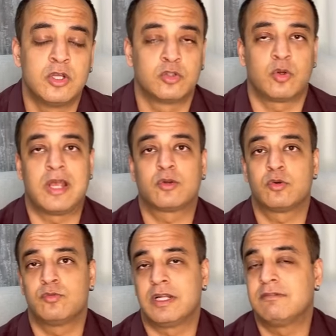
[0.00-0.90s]
So I
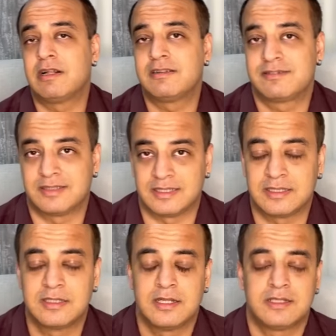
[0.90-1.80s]
could very well
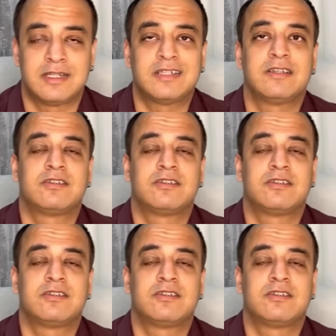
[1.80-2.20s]
say that the